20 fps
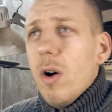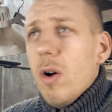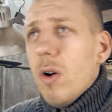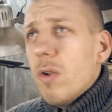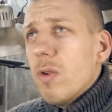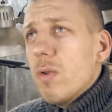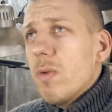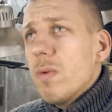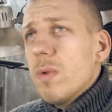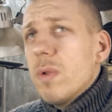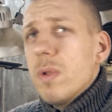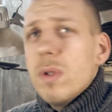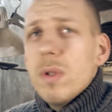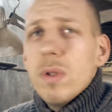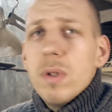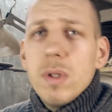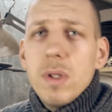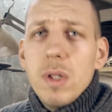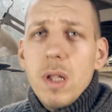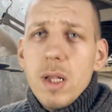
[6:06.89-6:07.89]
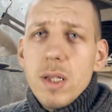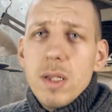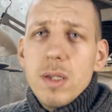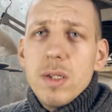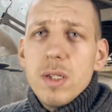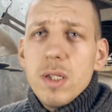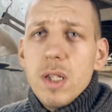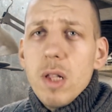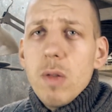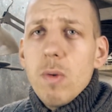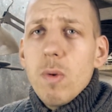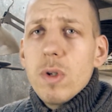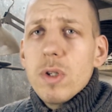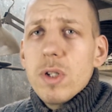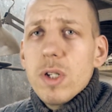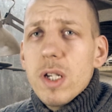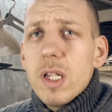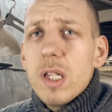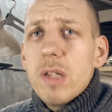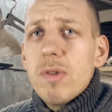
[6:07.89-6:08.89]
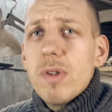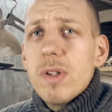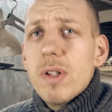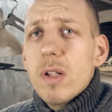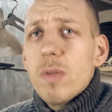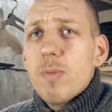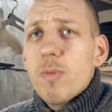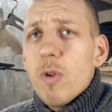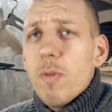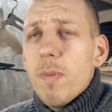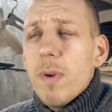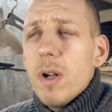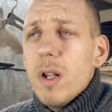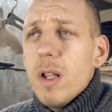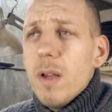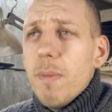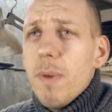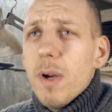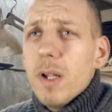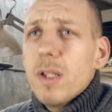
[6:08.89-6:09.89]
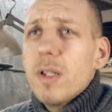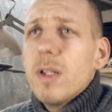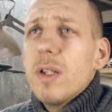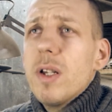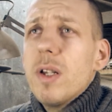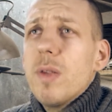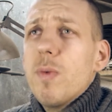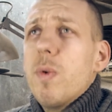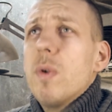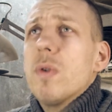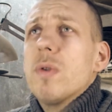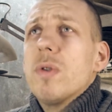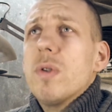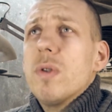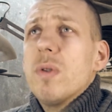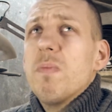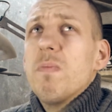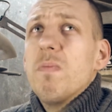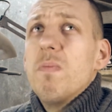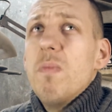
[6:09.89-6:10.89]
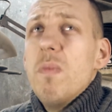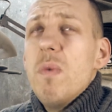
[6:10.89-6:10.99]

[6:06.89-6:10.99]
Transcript: or the steel was heat treated properly, but it was